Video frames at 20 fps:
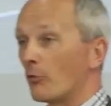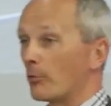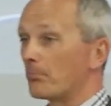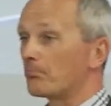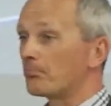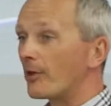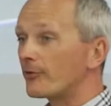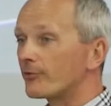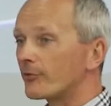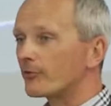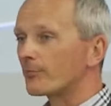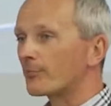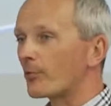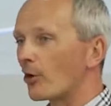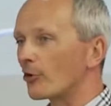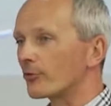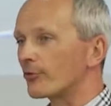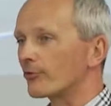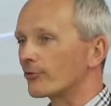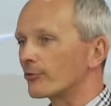what business
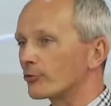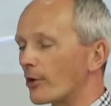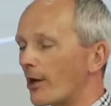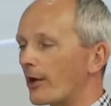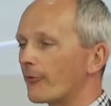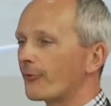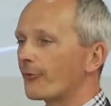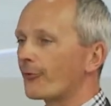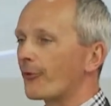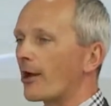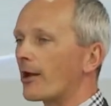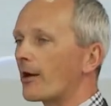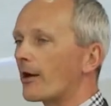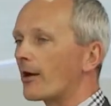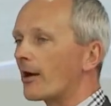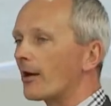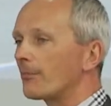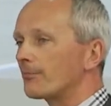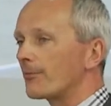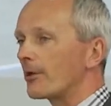process could I
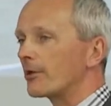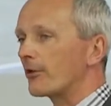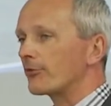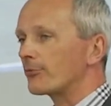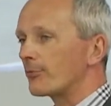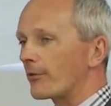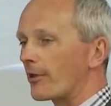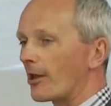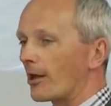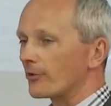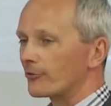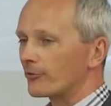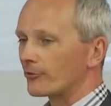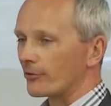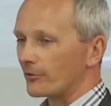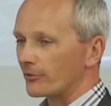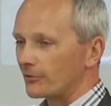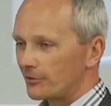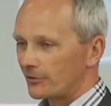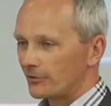fire up that gives me the
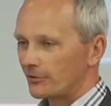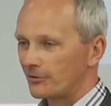answer?